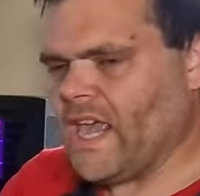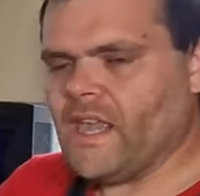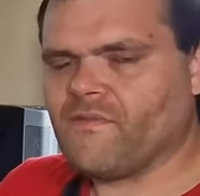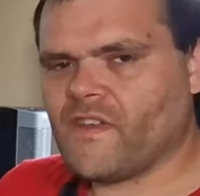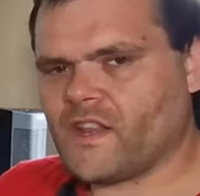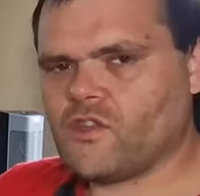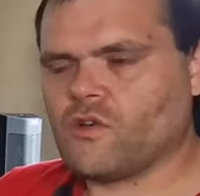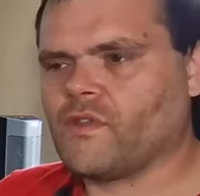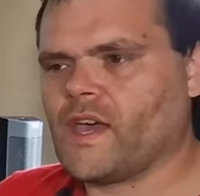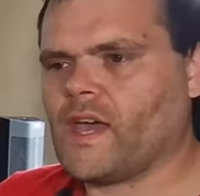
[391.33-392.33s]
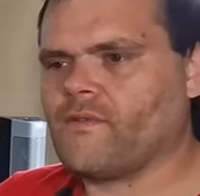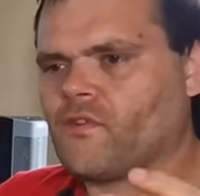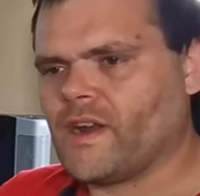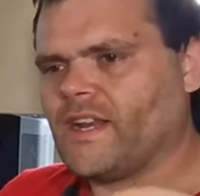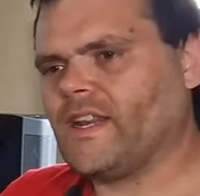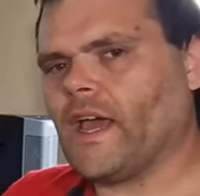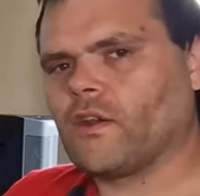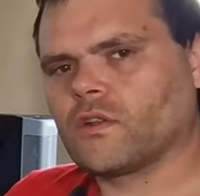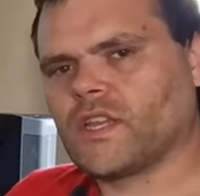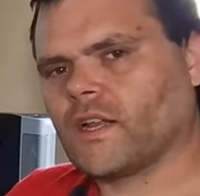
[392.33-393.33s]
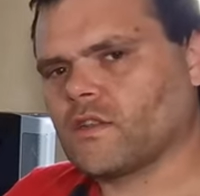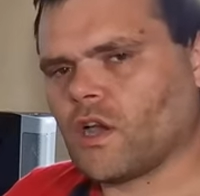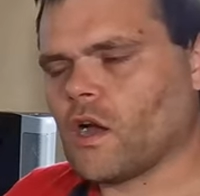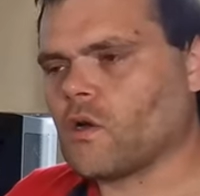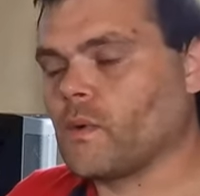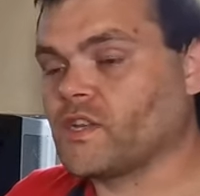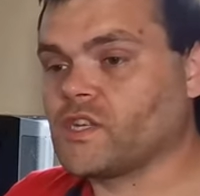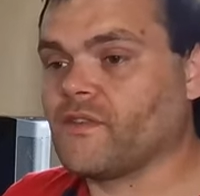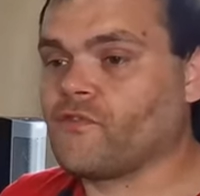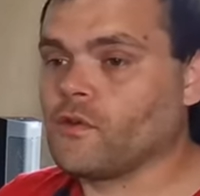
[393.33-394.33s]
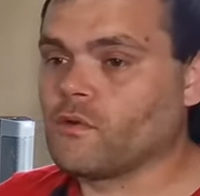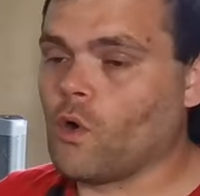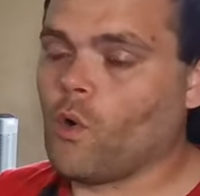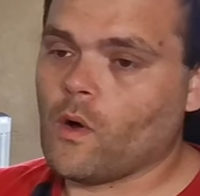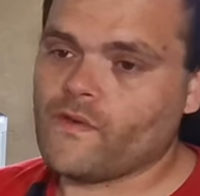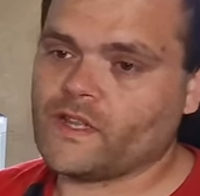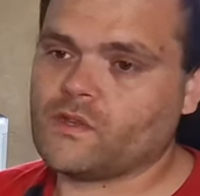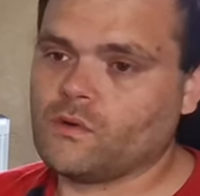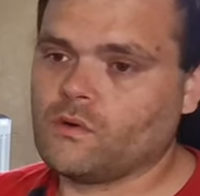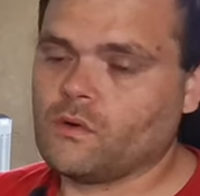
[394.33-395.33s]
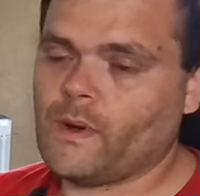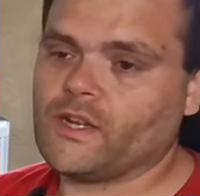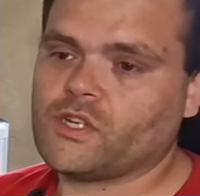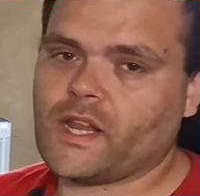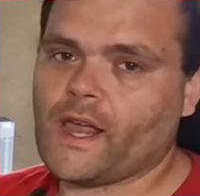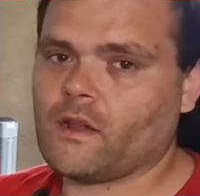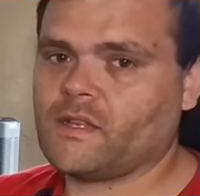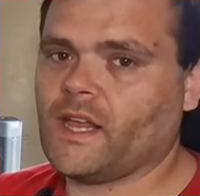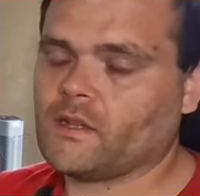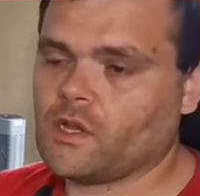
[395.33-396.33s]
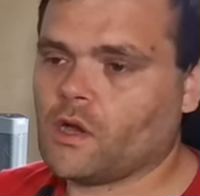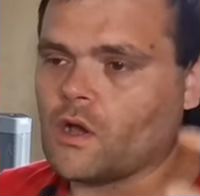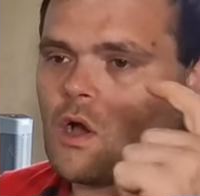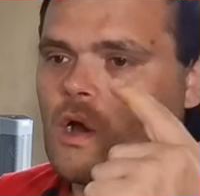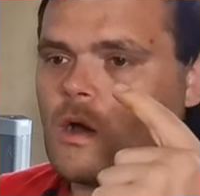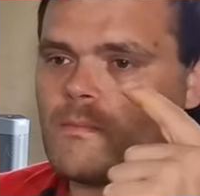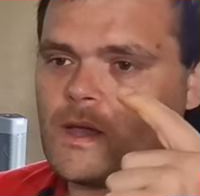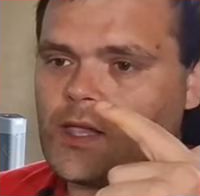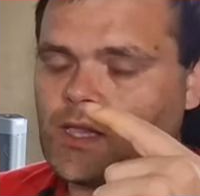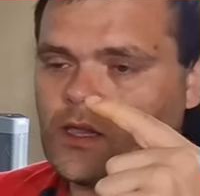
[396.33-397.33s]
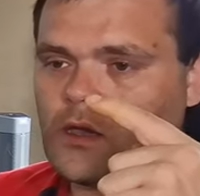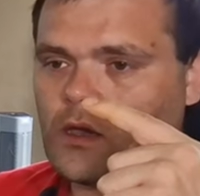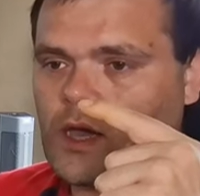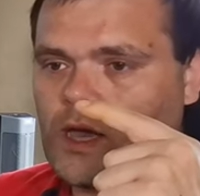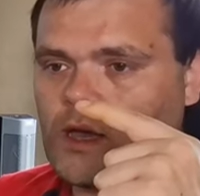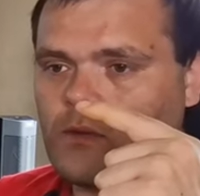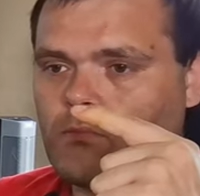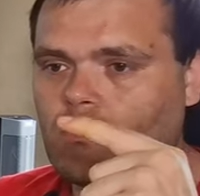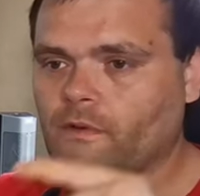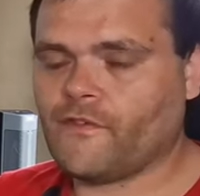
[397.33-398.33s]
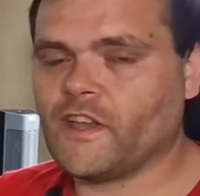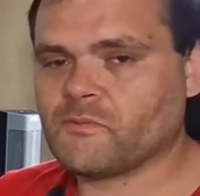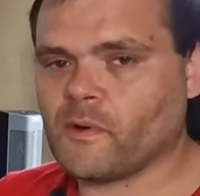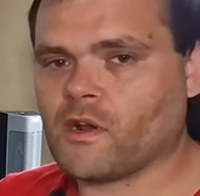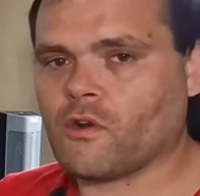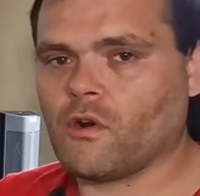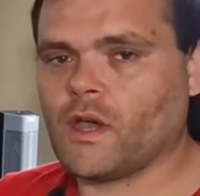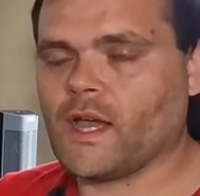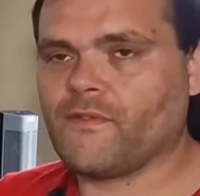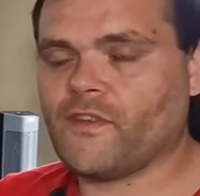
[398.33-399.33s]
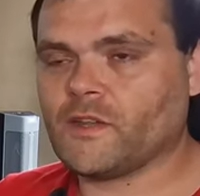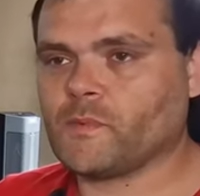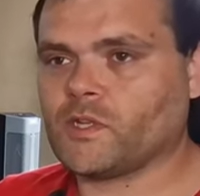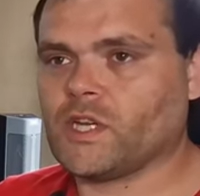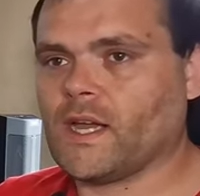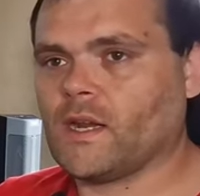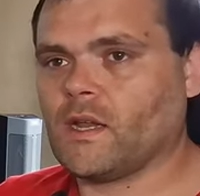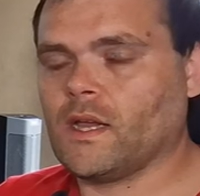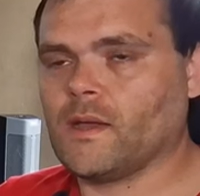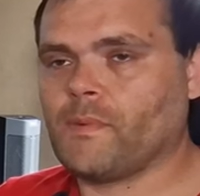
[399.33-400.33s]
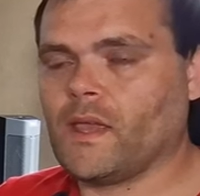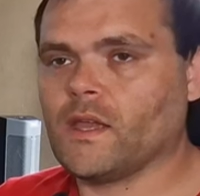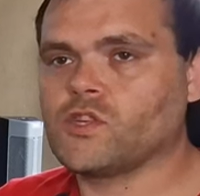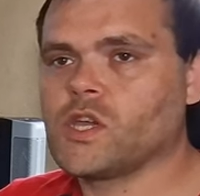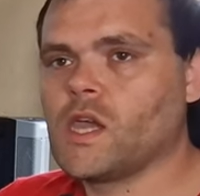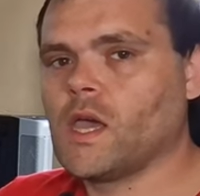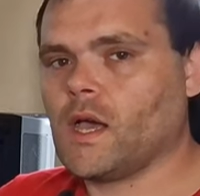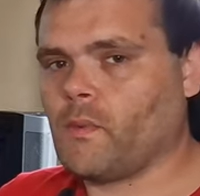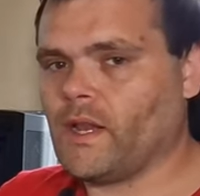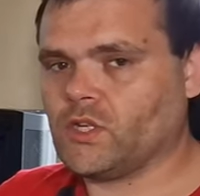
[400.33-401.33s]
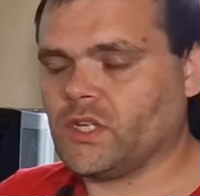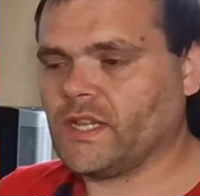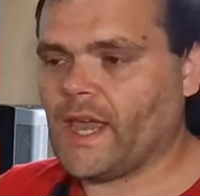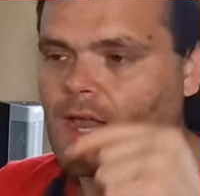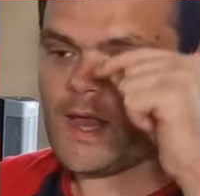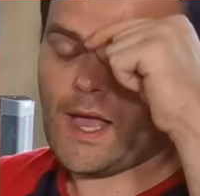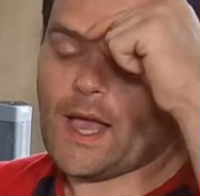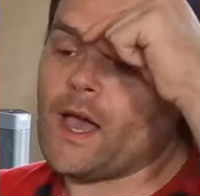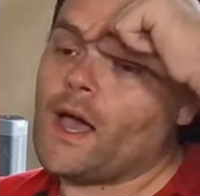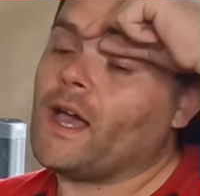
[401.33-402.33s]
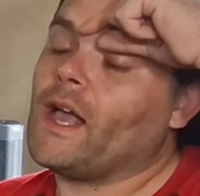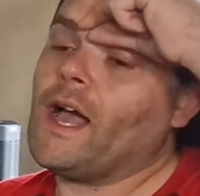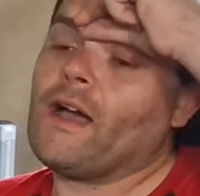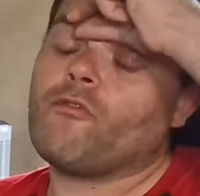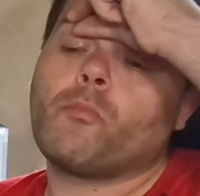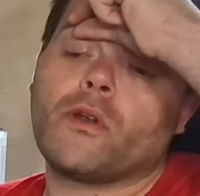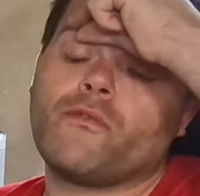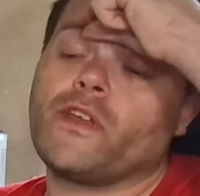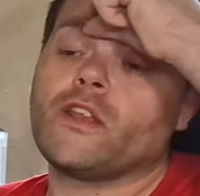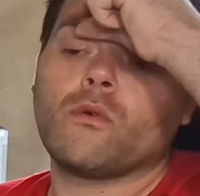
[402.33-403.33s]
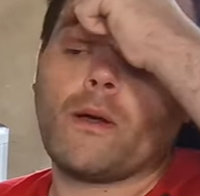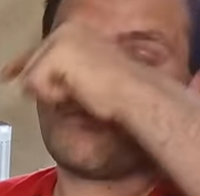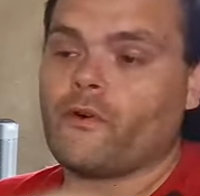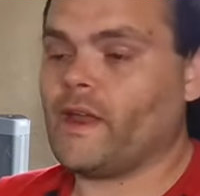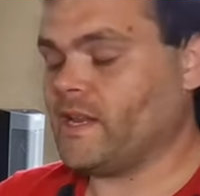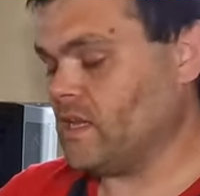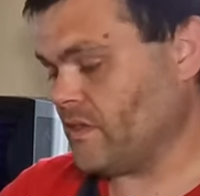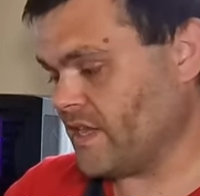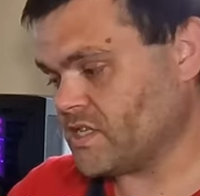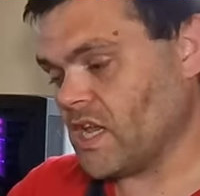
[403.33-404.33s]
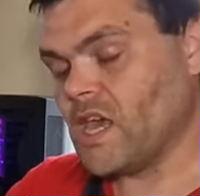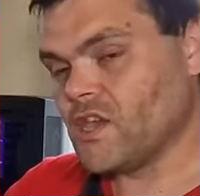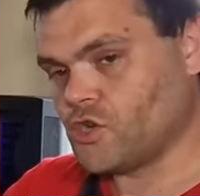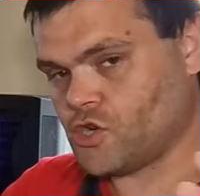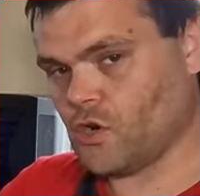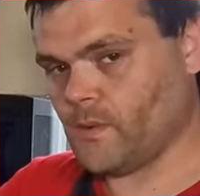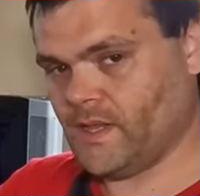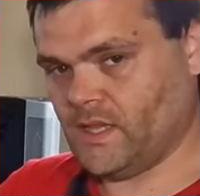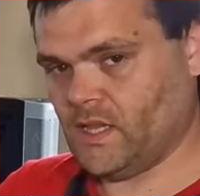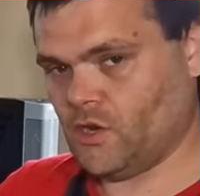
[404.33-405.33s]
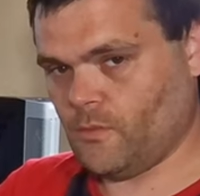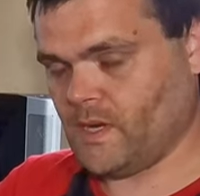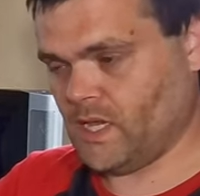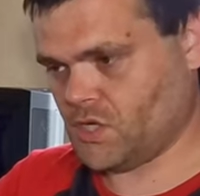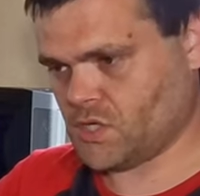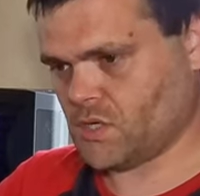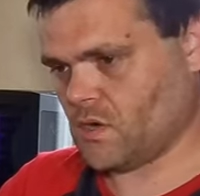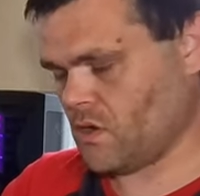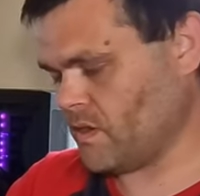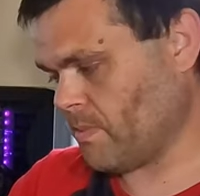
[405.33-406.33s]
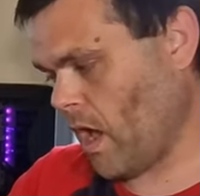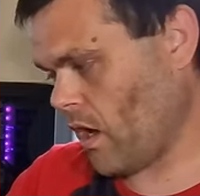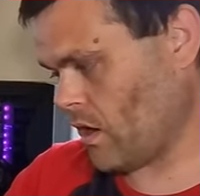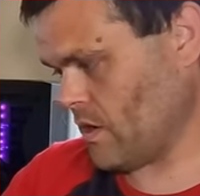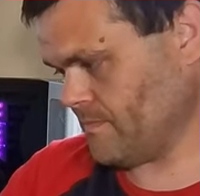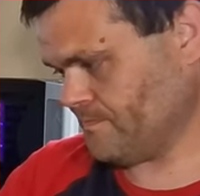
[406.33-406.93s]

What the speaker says: A video that I've already done on TikTok, which if you go over to WelshyTech on TikTok or my Facebook channel page at WelshyTech, I have put a video up already of this showing the illumination on the block.